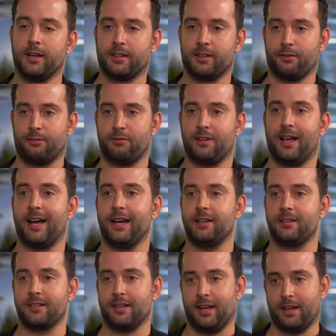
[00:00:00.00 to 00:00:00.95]
the
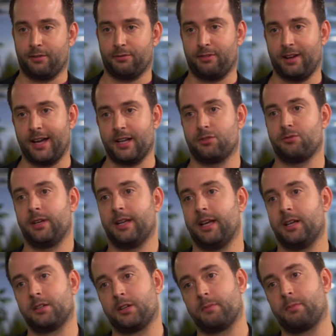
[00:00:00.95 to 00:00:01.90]
flight and
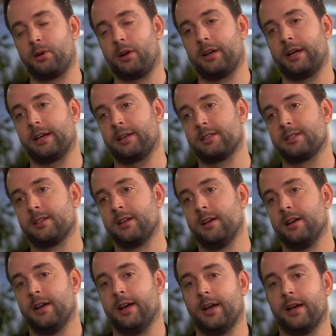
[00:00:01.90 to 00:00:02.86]
flight-related products
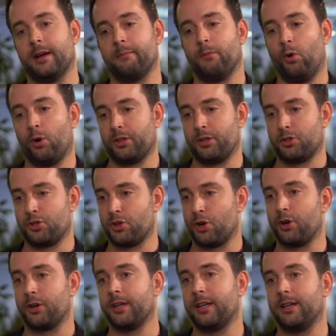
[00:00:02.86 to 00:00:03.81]
or the
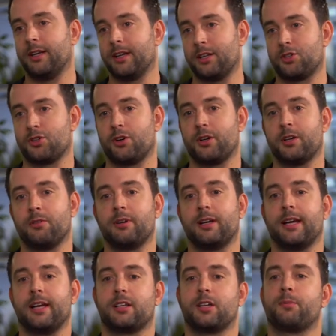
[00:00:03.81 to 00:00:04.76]
journey and
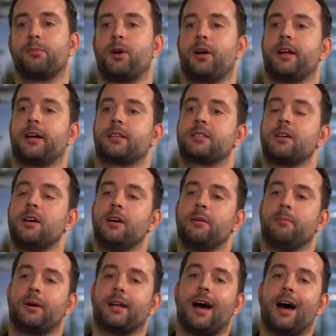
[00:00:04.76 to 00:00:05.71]
journey-related products,
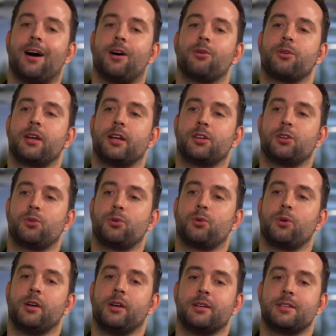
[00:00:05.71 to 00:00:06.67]
but how can
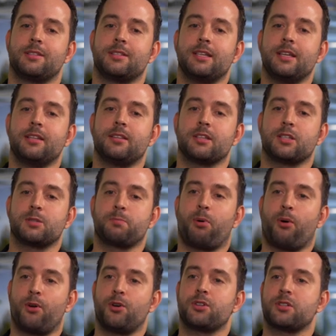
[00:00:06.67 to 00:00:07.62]
you see this
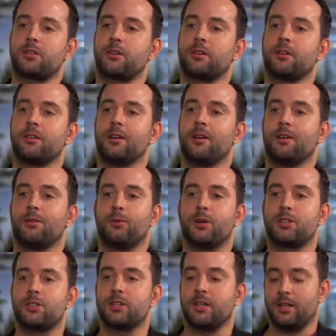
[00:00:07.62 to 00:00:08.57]
person,
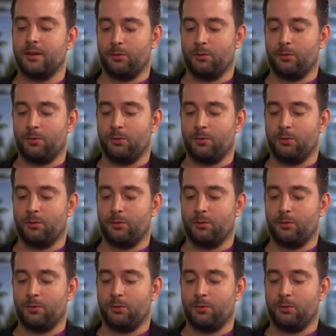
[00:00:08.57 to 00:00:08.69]
which